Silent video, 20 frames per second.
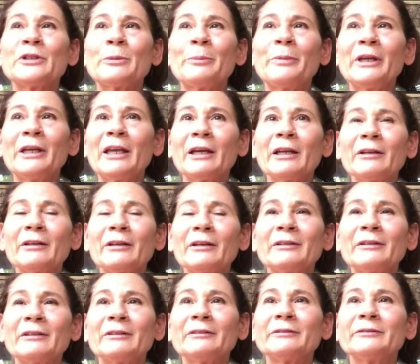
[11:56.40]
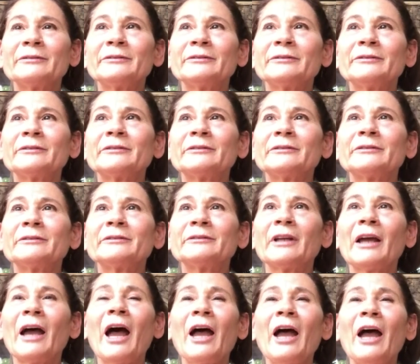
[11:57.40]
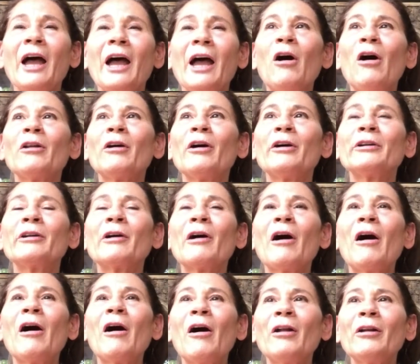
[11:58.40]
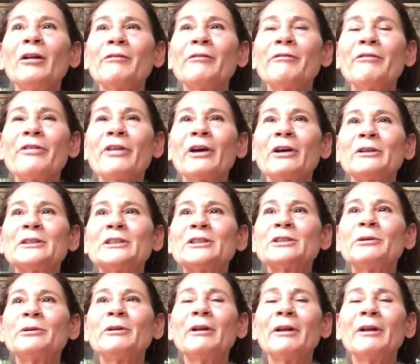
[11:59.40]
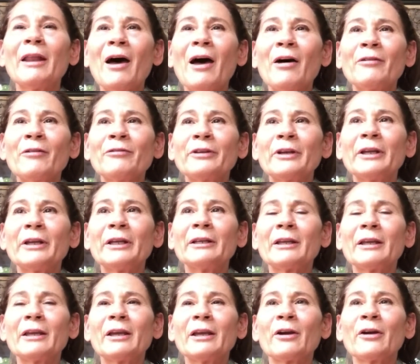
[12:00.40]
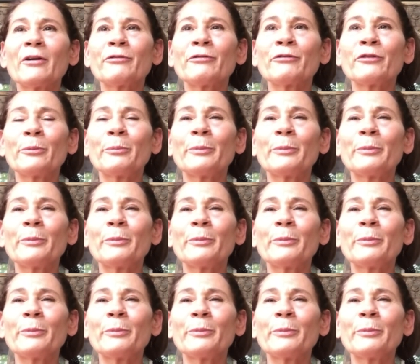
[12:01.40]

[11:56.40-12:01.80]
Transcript: to begin, I call on all of those who love and care